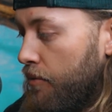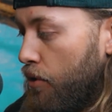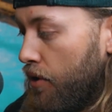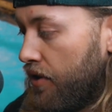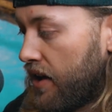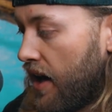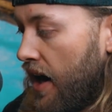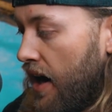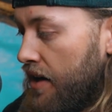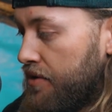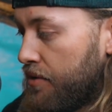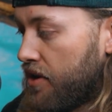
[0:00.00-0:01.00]
or the
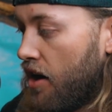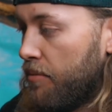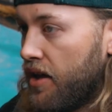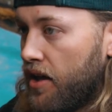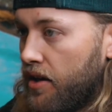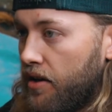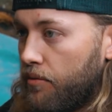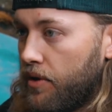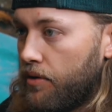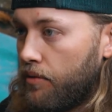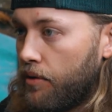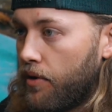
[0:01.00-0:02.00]
guys who come in and
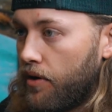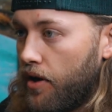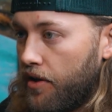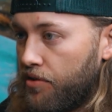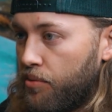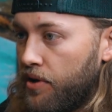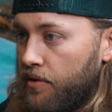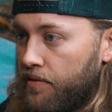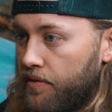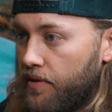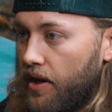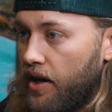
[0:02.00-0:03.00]
we run hunts
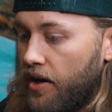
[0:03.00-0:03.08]
with.